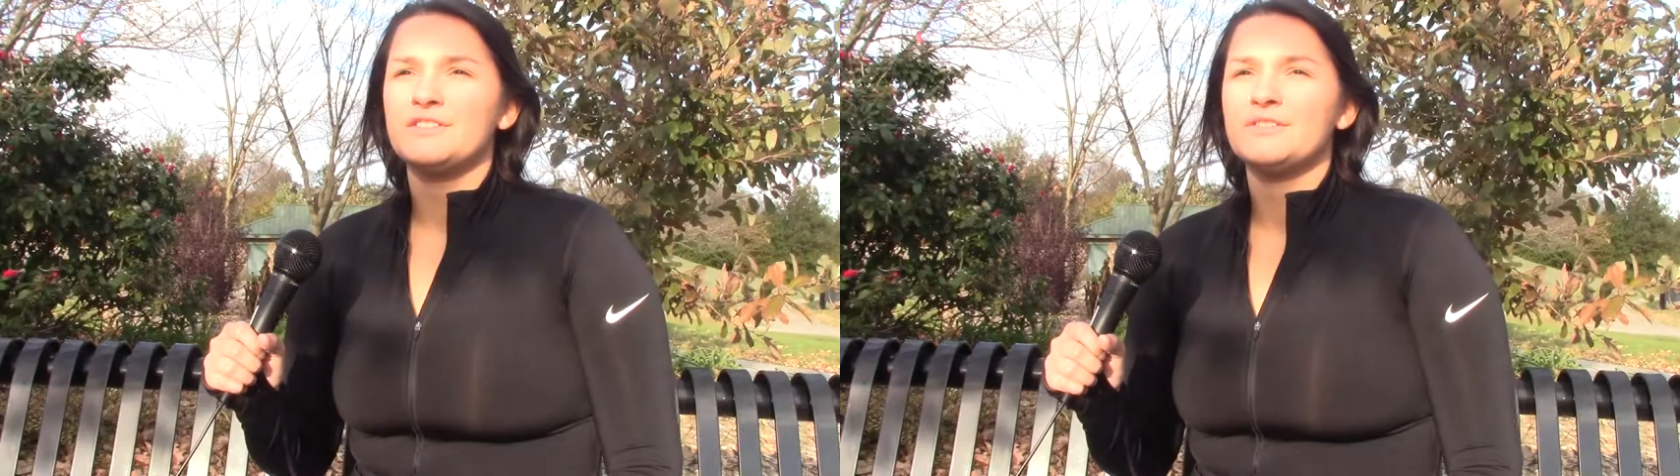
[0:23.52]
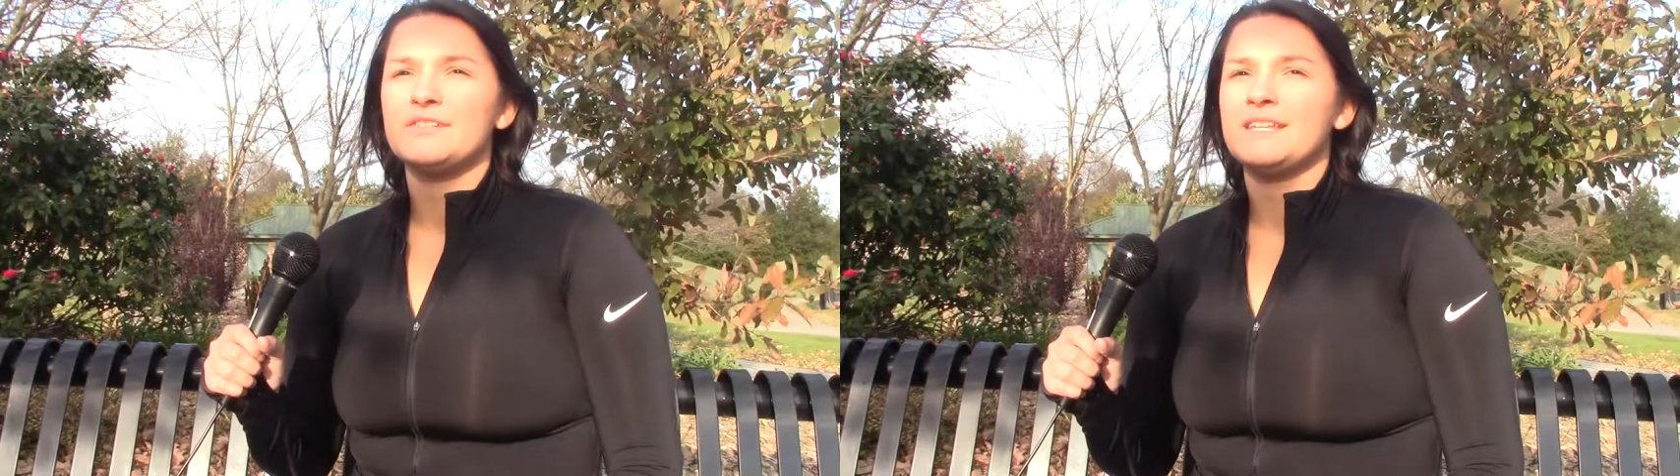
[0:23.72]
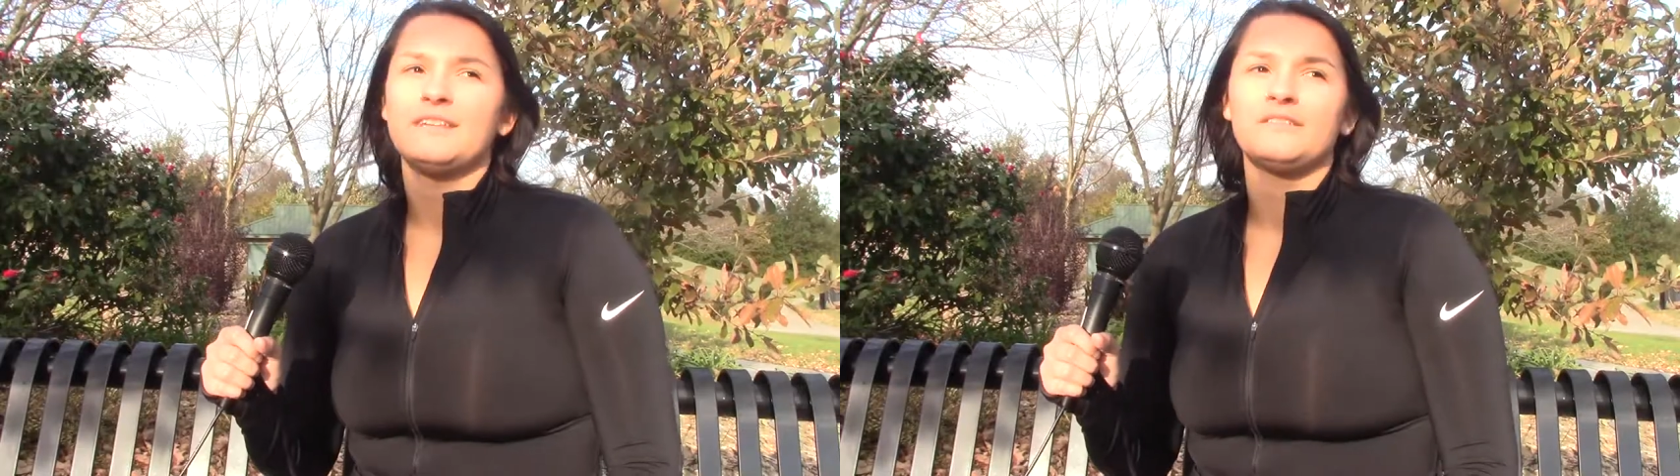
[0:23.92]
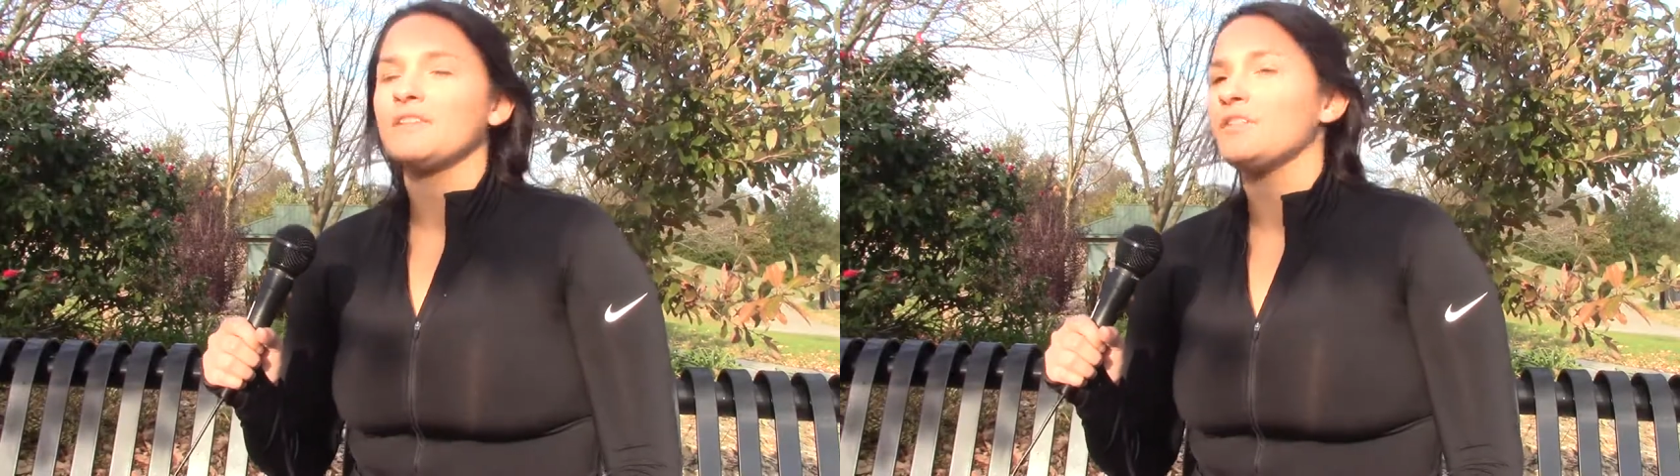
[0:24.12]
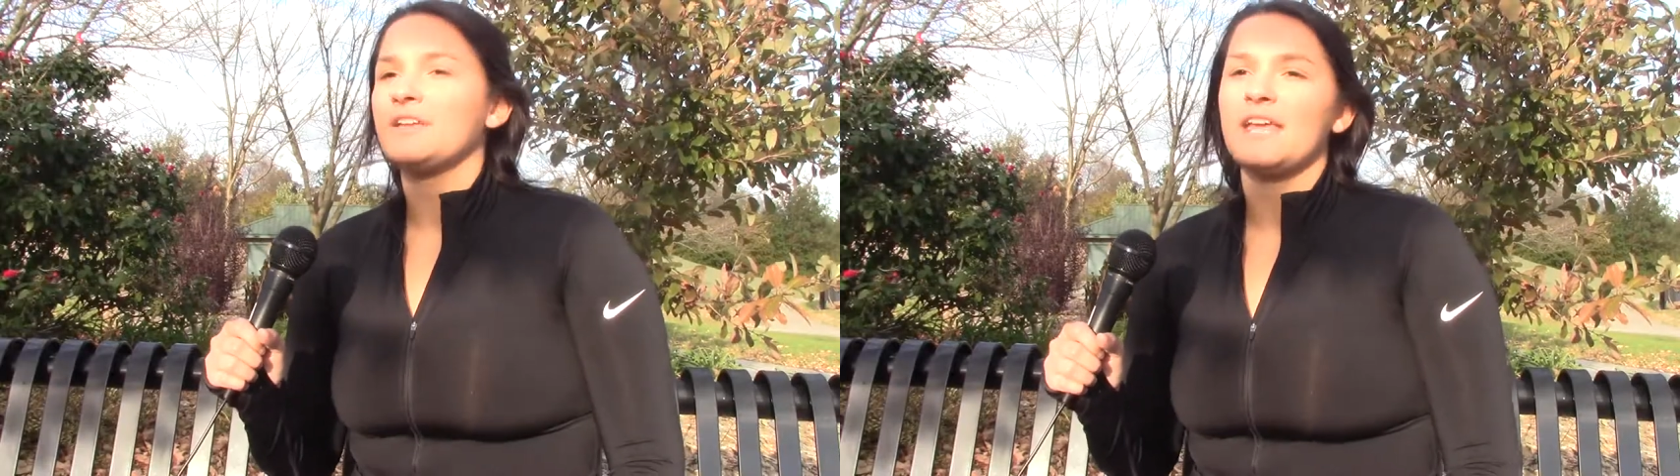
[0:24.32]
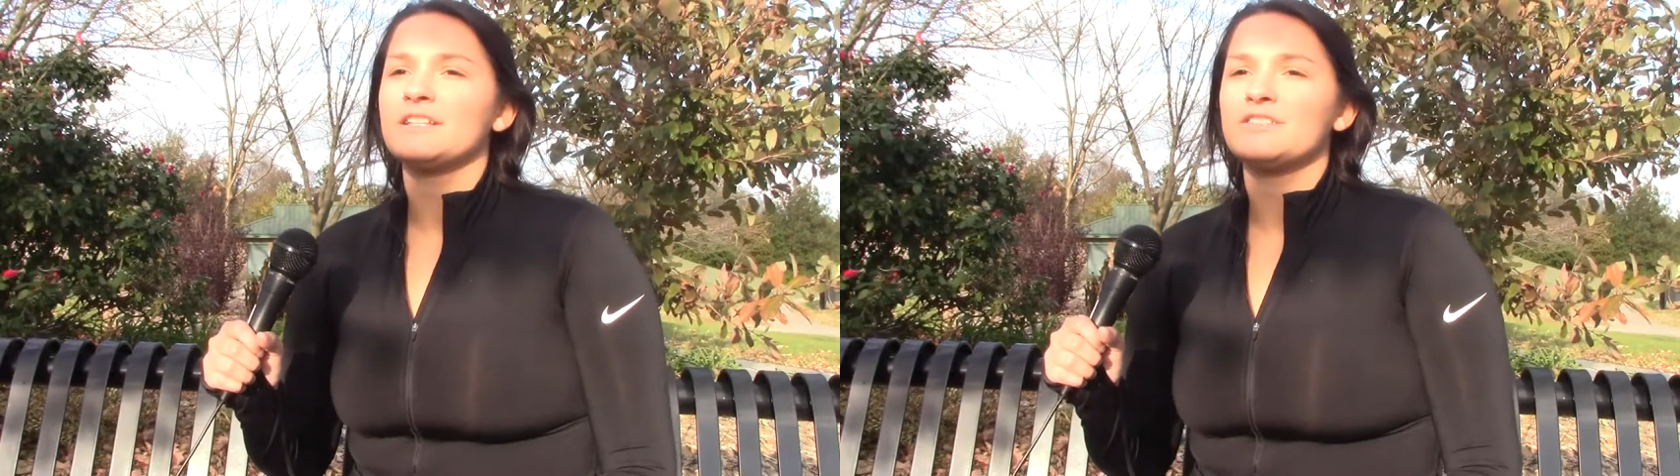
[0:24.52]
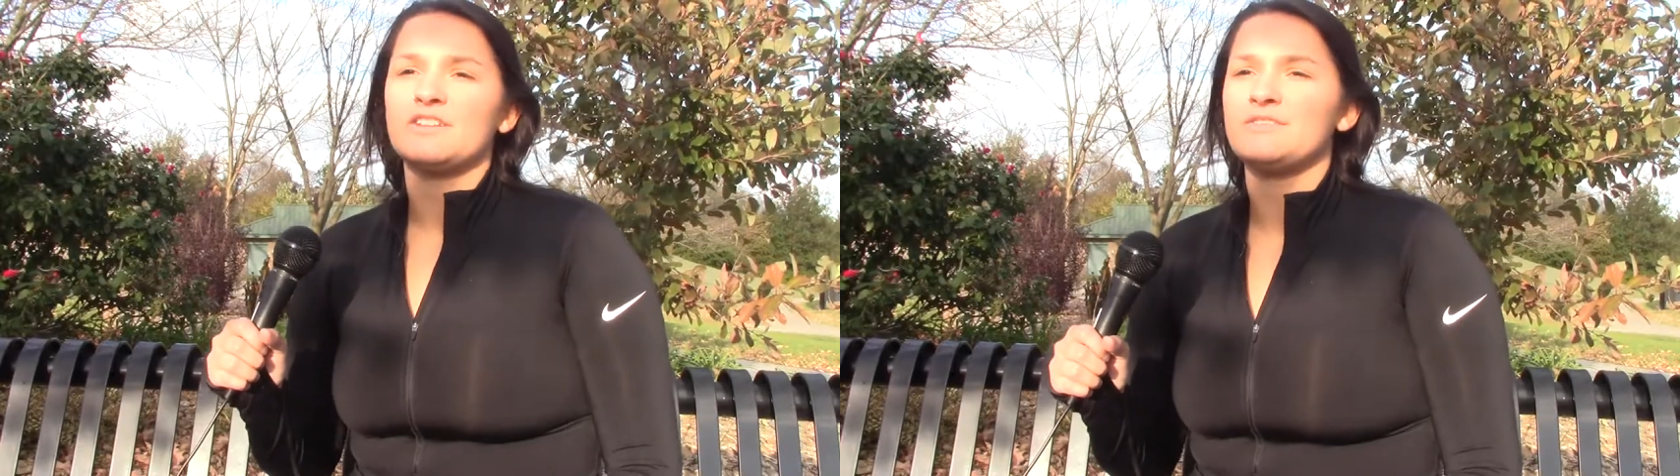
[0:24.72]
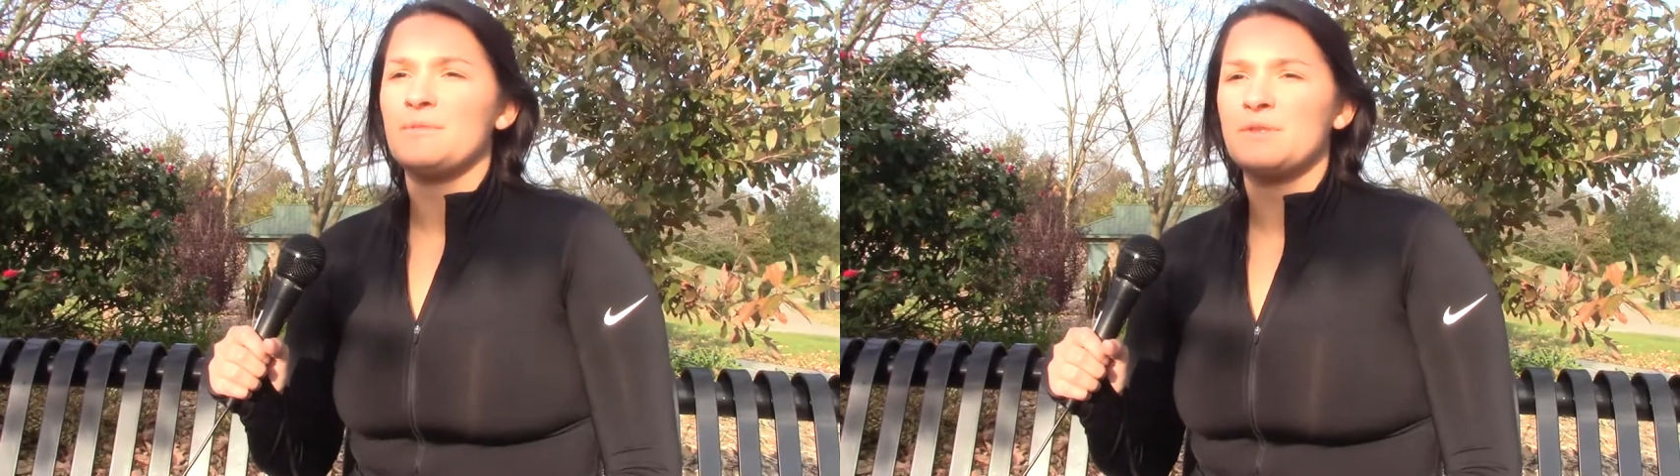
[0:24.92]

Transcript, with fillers: You see little kids just from